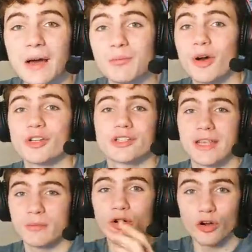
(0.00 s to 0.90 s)
much
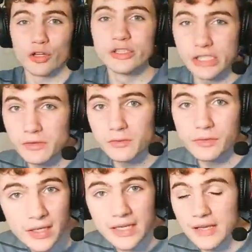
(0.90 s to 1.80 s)
they were
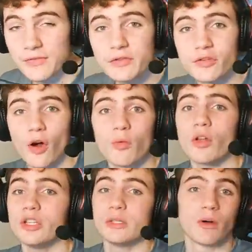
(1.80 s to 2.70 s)
unused. If you got
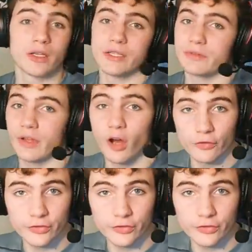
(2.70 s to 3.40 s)
one, you might use it off